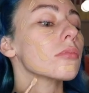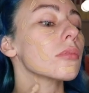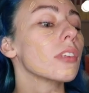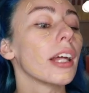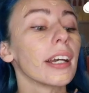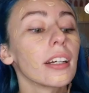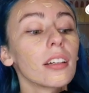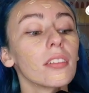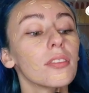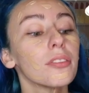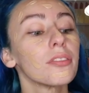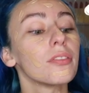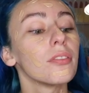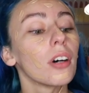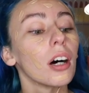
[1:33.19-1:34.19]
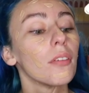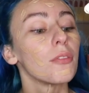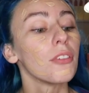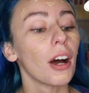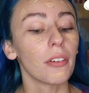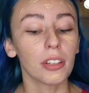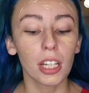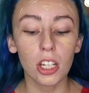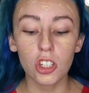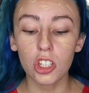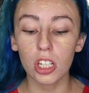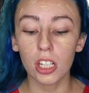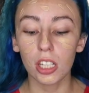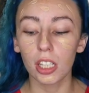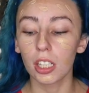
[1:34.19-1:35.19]
like a
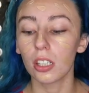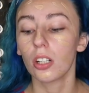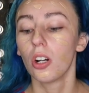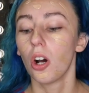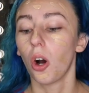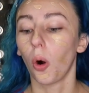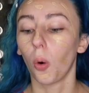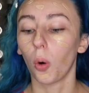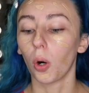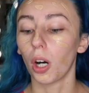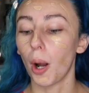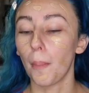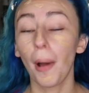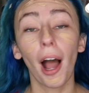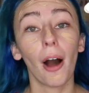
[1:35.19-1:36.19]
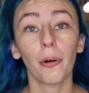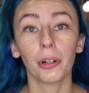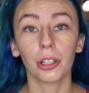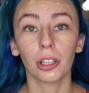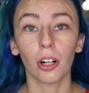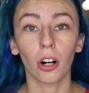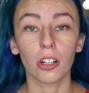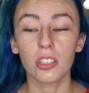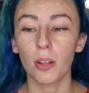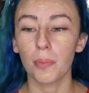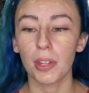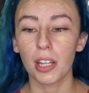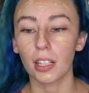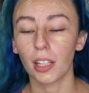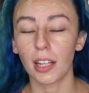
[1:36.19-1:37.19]
foundation or a powder or
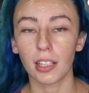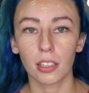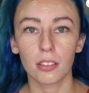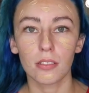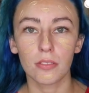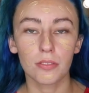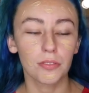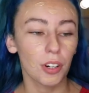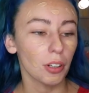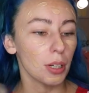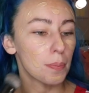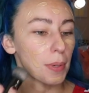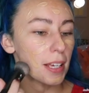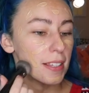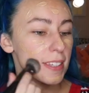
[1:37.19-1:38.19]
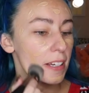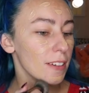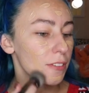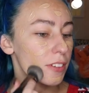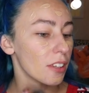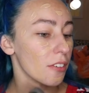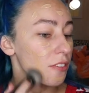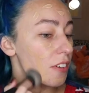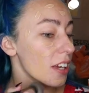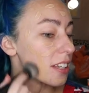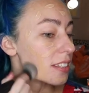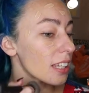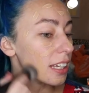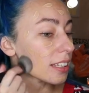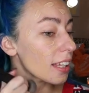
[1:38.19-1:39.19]
something like very basic for the
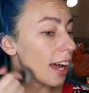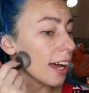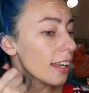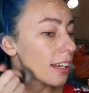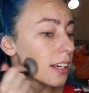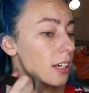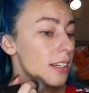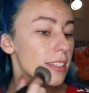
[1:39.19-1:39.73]
face like that.